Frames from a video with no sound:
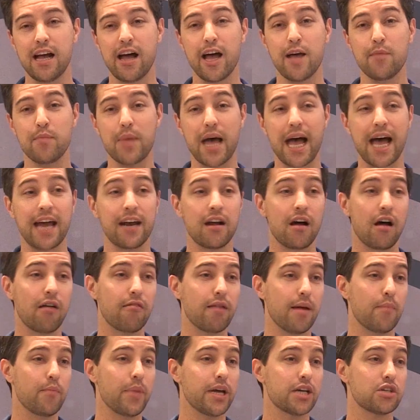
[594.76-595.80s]
Um, and our
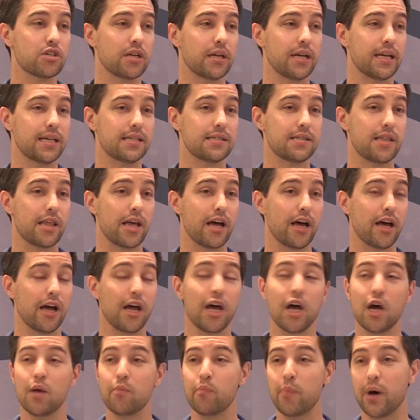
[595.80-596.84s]
ambition is
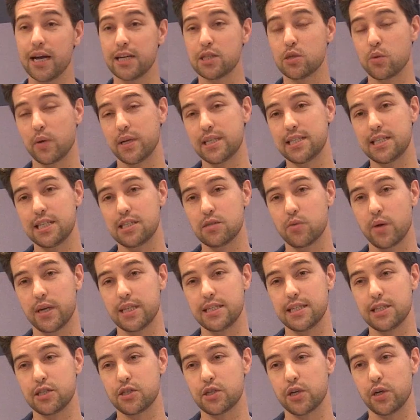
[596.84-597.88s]
that by twenty
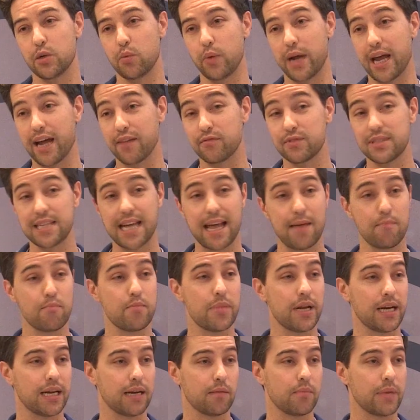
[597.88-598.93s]
twenty-two, we have ten
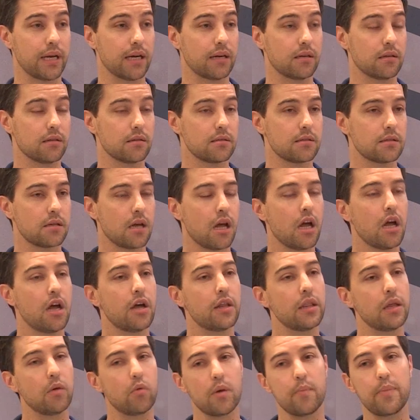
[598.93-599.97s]
billion meals,
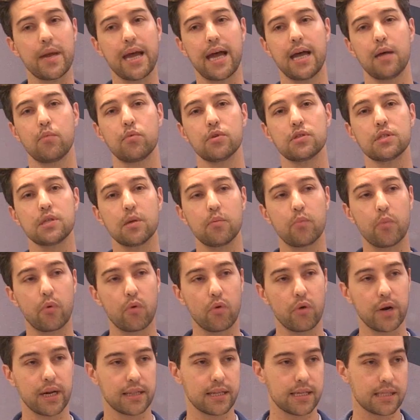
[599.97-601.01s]
that we'll be able to
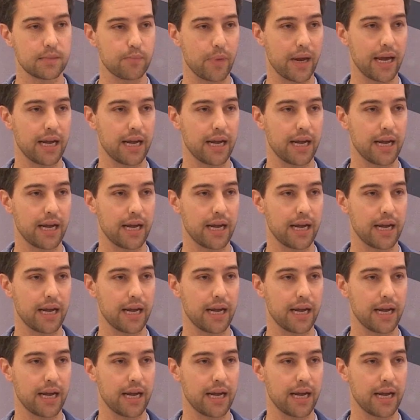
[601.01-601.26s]
bring this